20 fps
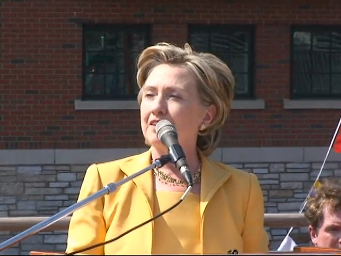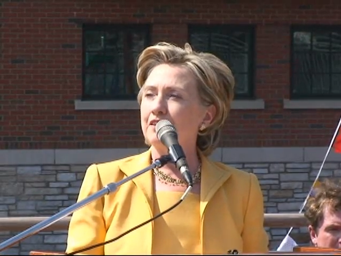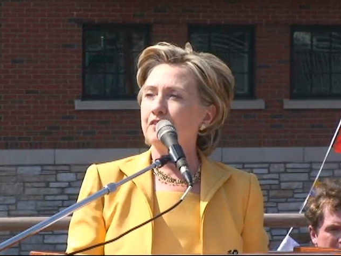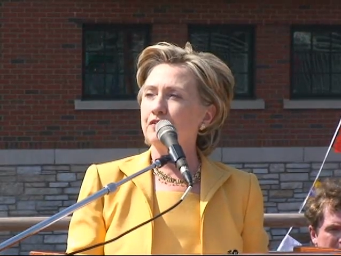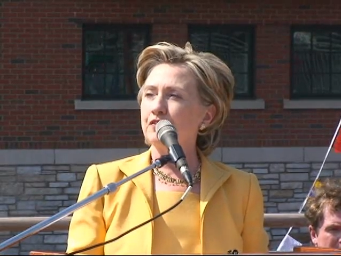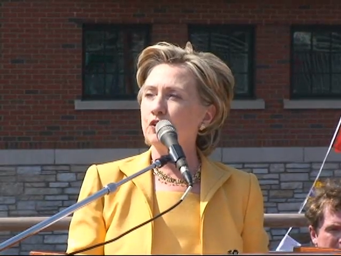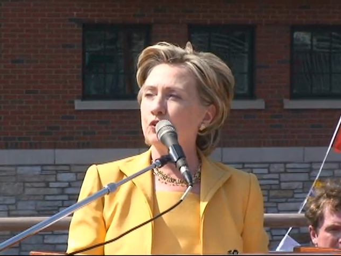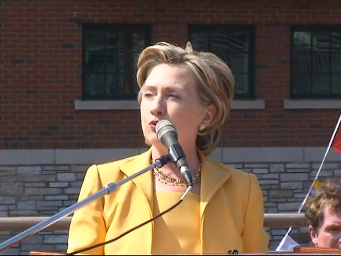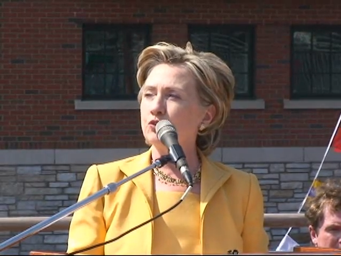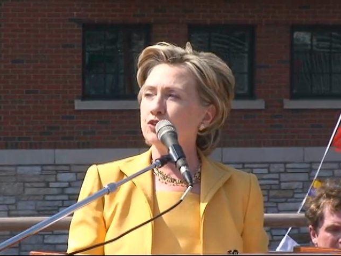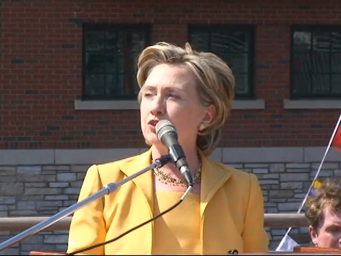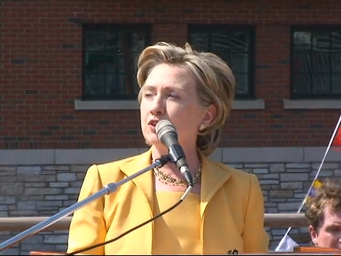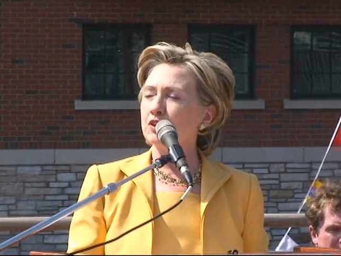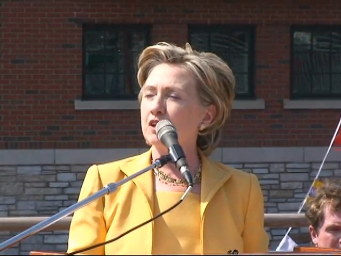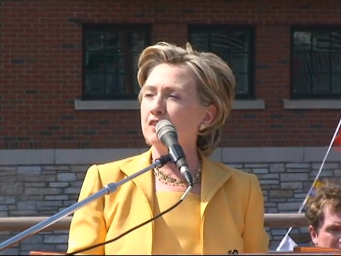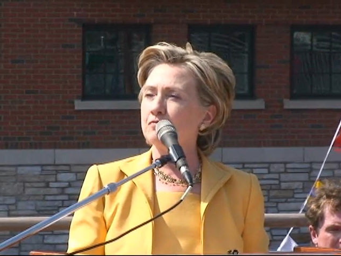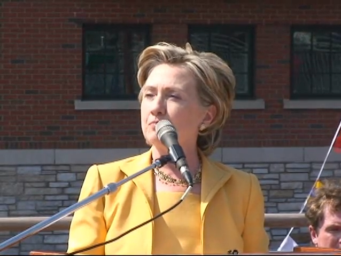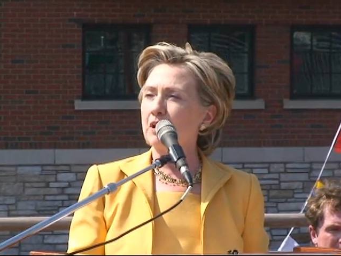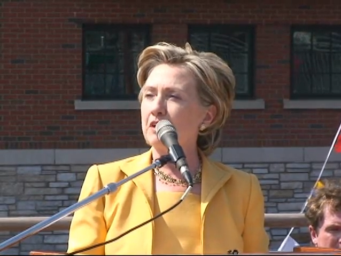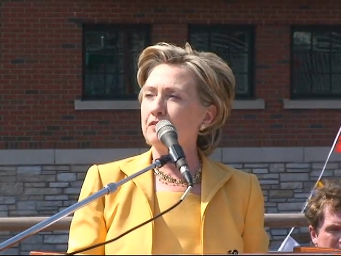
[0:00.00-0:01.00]
the
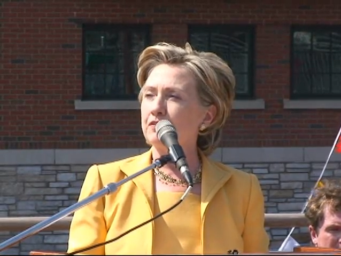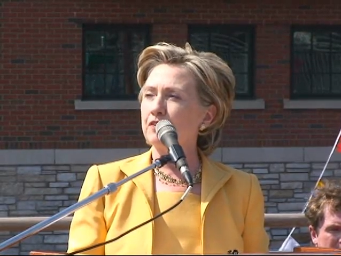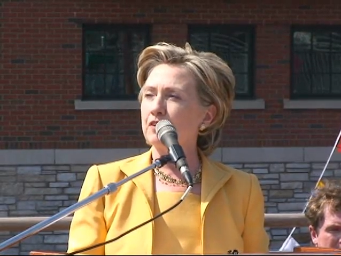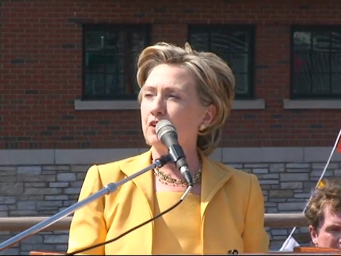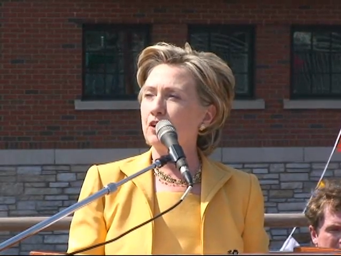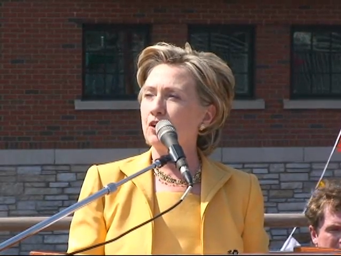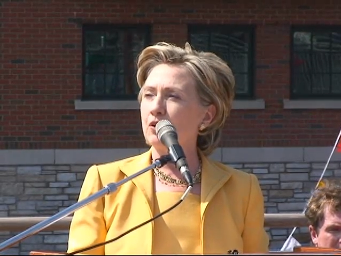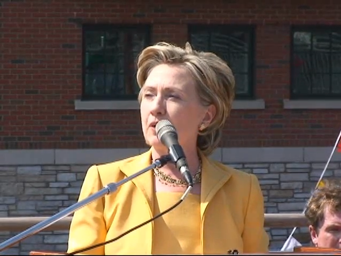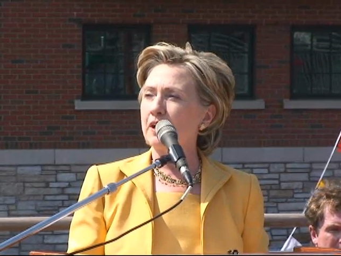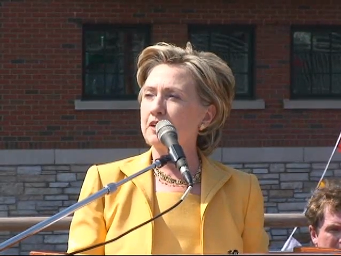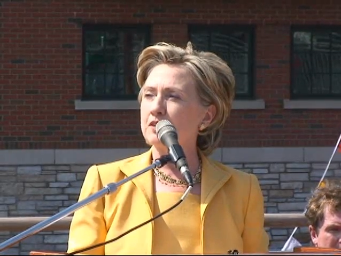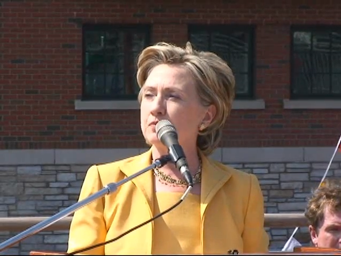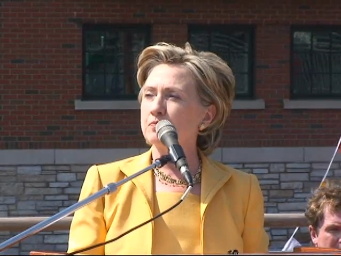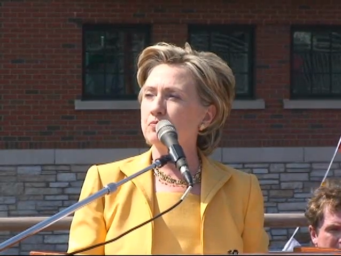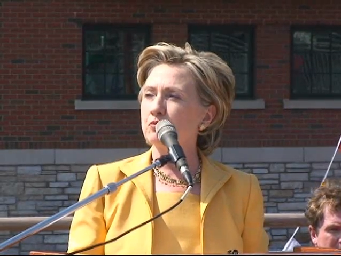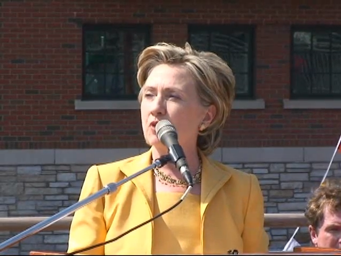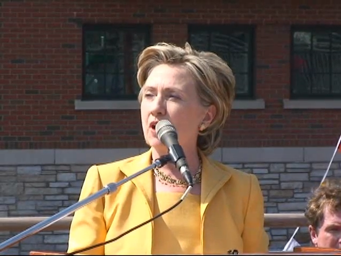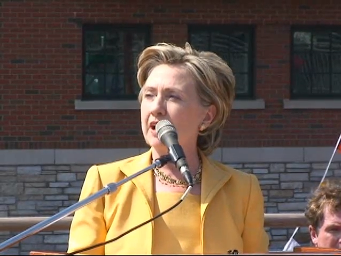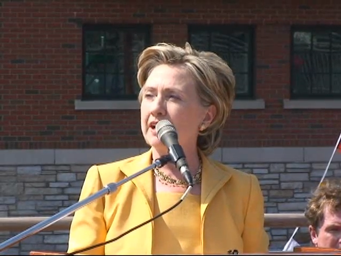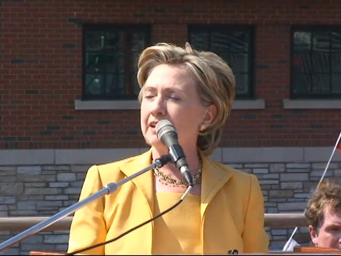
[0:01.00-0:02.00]
future of Buffalo as
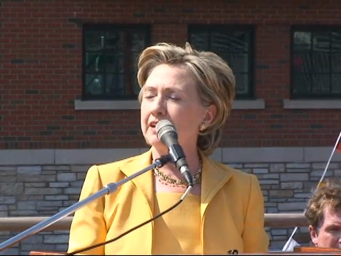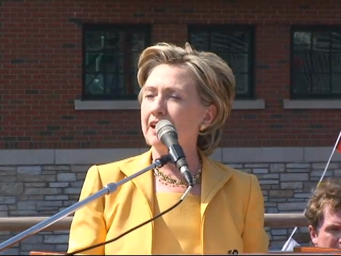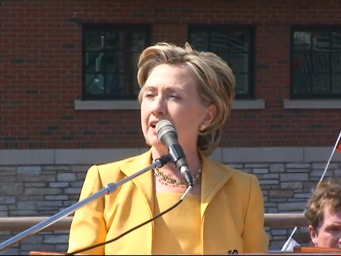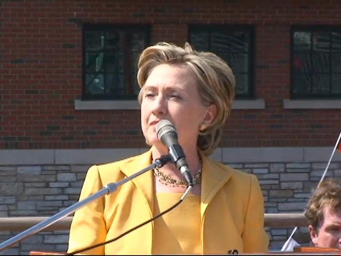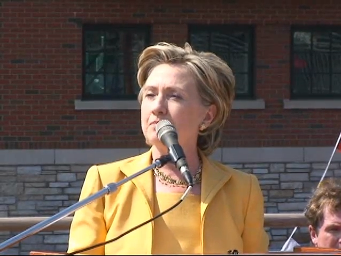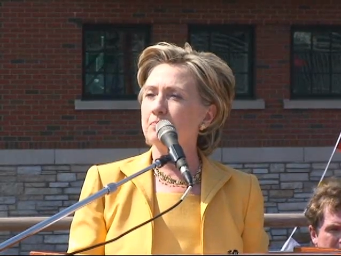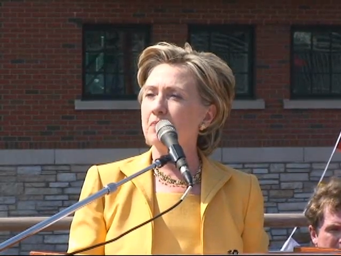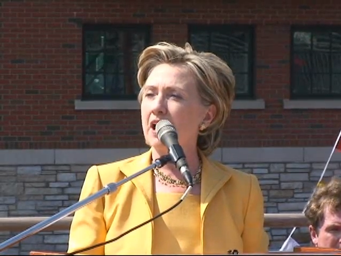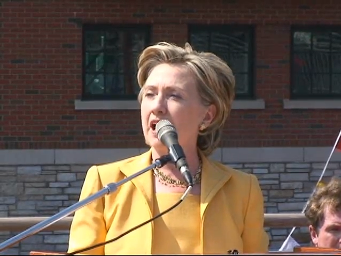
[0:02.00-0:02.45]
bright and